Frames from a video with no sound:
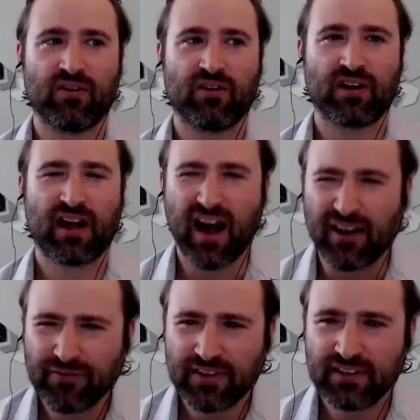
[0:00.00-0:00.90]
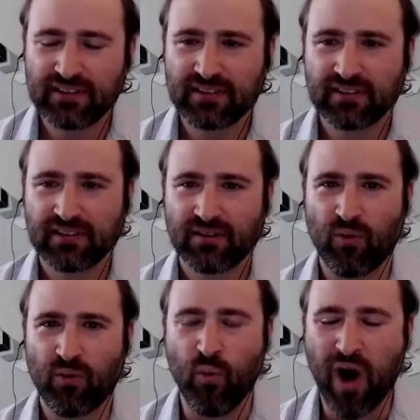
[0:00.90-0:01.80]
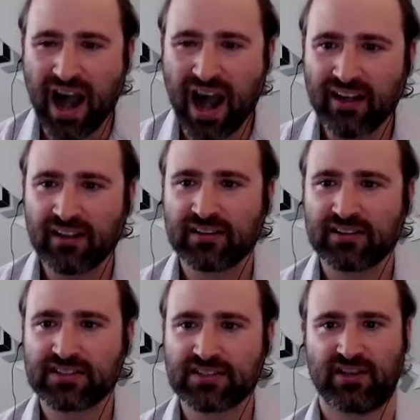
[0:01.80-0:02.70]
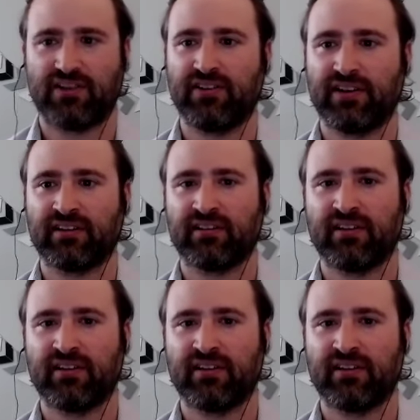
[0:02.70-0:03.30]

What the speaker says: confident while stuttering.